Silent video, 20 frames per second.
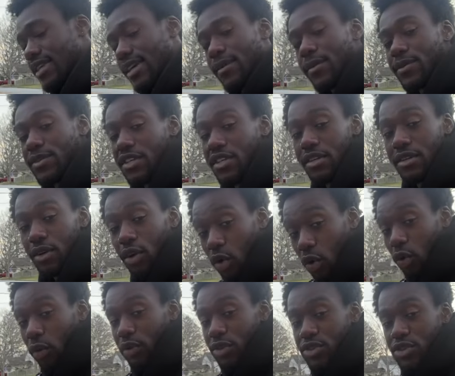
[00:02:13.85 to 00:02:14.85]
It was an
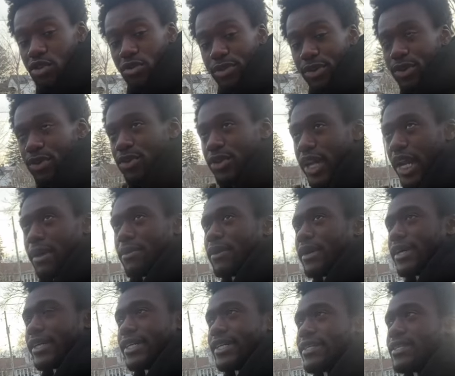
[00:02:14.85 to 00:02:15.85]
old Subaru that I
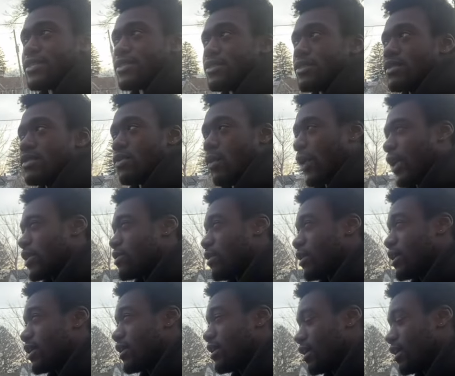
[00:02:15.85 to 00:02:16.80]
bought in 2020.